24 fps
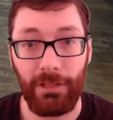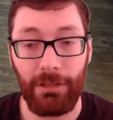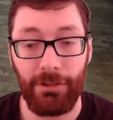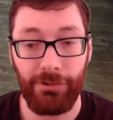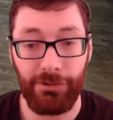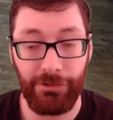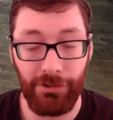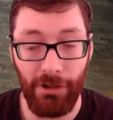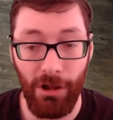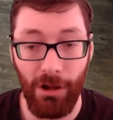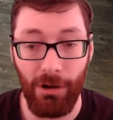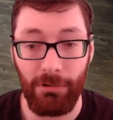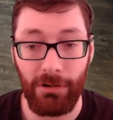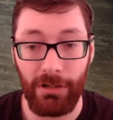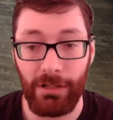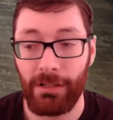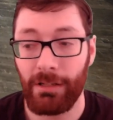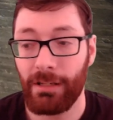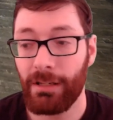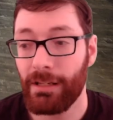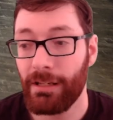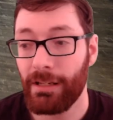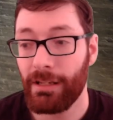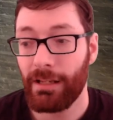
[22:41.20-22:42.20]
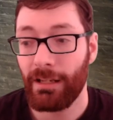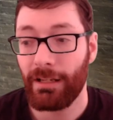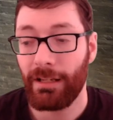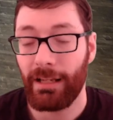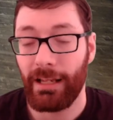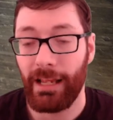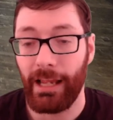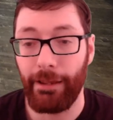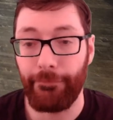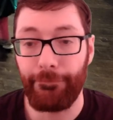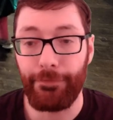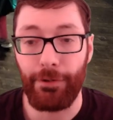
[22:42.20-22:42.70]
So,
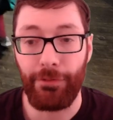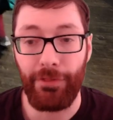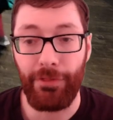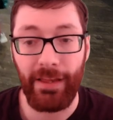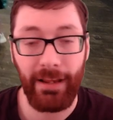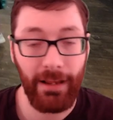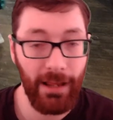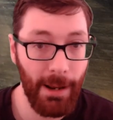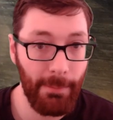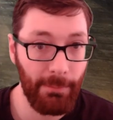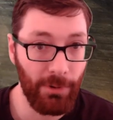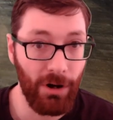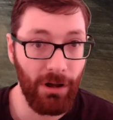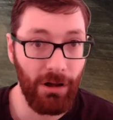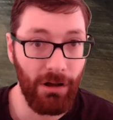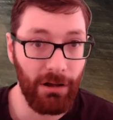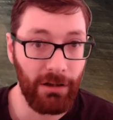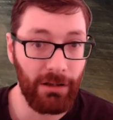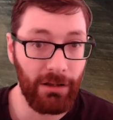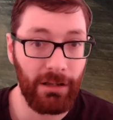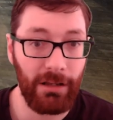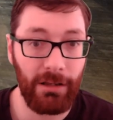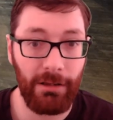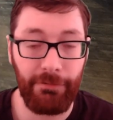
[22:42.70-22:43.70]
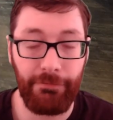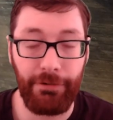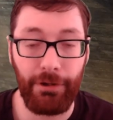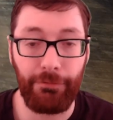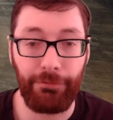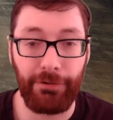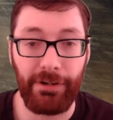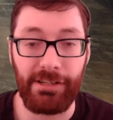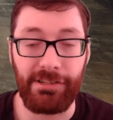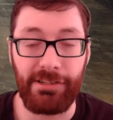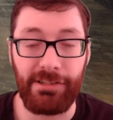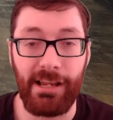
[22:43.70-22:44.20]
if you think I'm wrong, feel
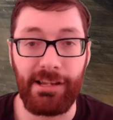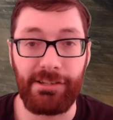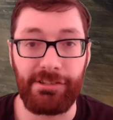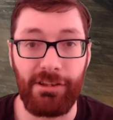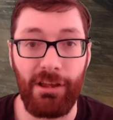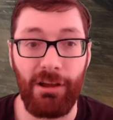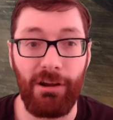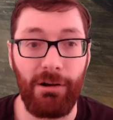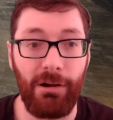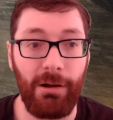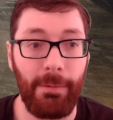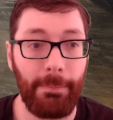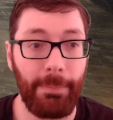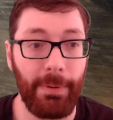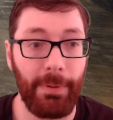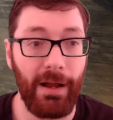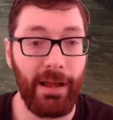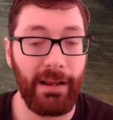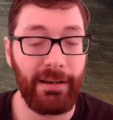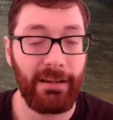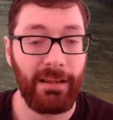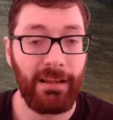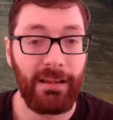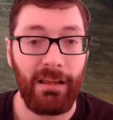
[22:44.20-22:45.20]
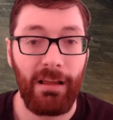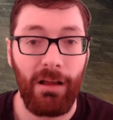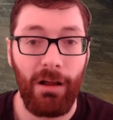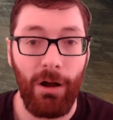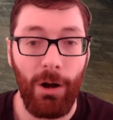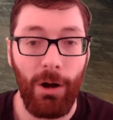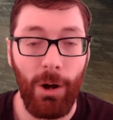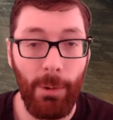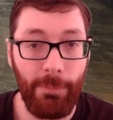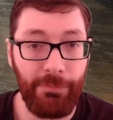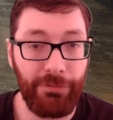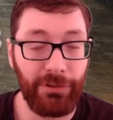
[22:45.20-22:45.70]
free to say so, but
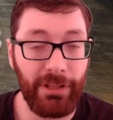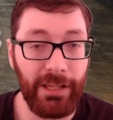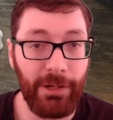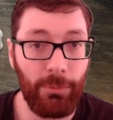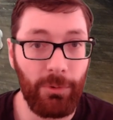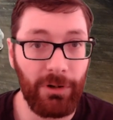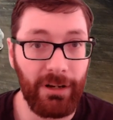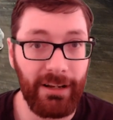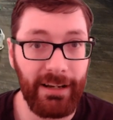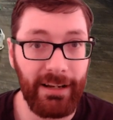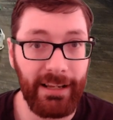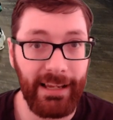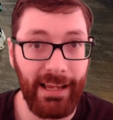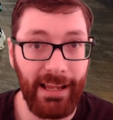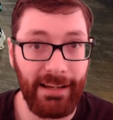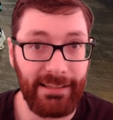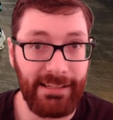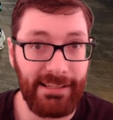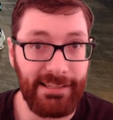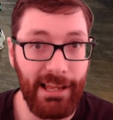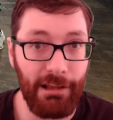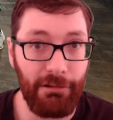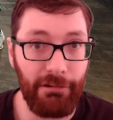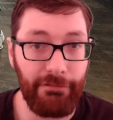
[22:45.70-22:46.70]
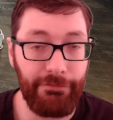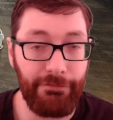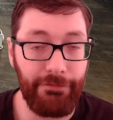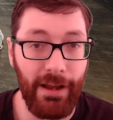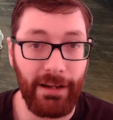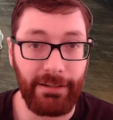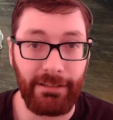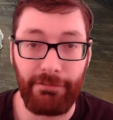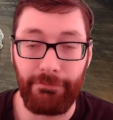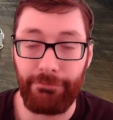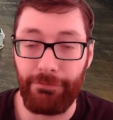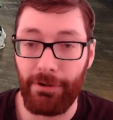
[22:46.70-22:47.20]
hopefully we're going to get Gazelle
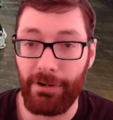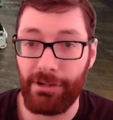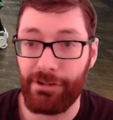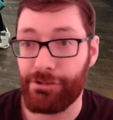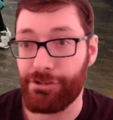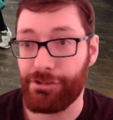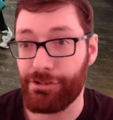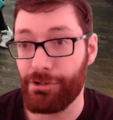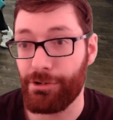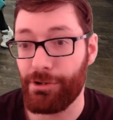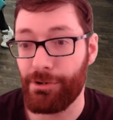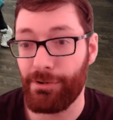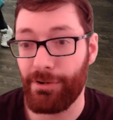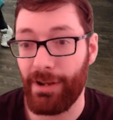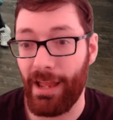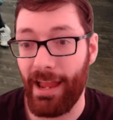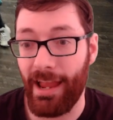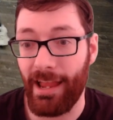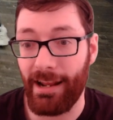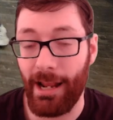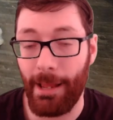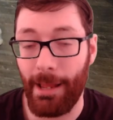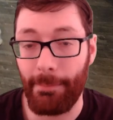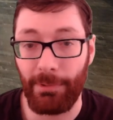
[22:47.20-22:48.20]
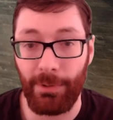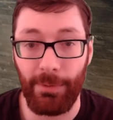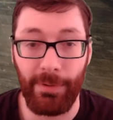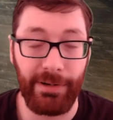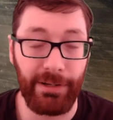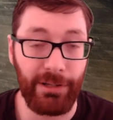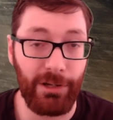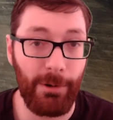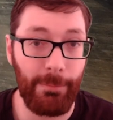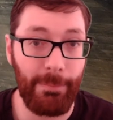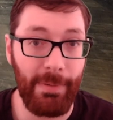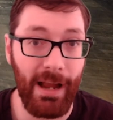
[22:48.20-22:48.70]
Infected footage soon, and I'm
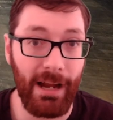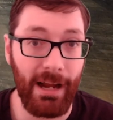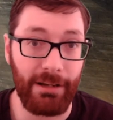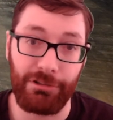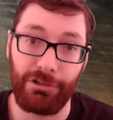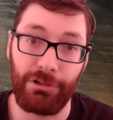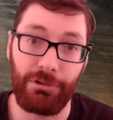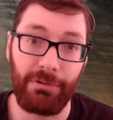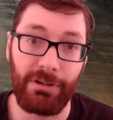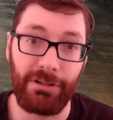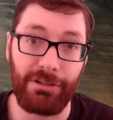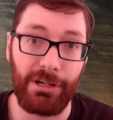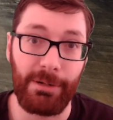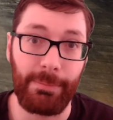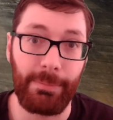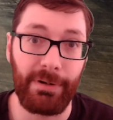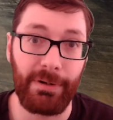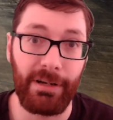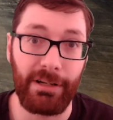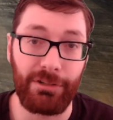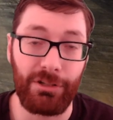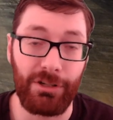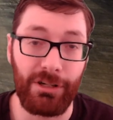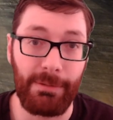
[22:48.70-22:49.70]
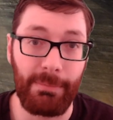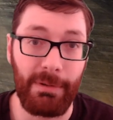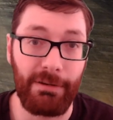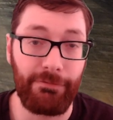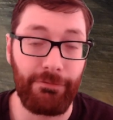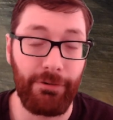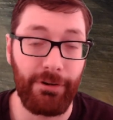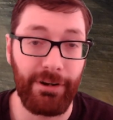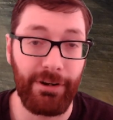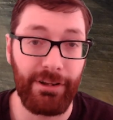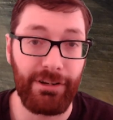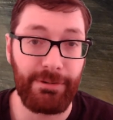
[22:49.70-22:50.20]
going to go back to interpreting tournament
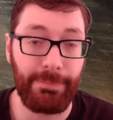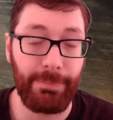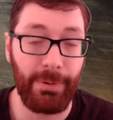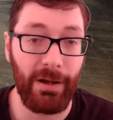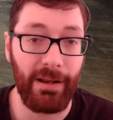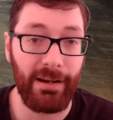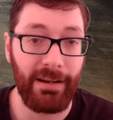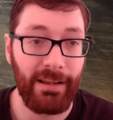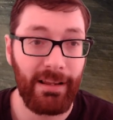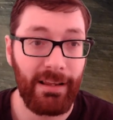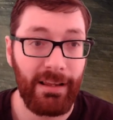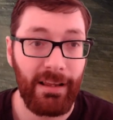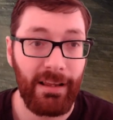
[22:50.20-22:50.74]
footage. But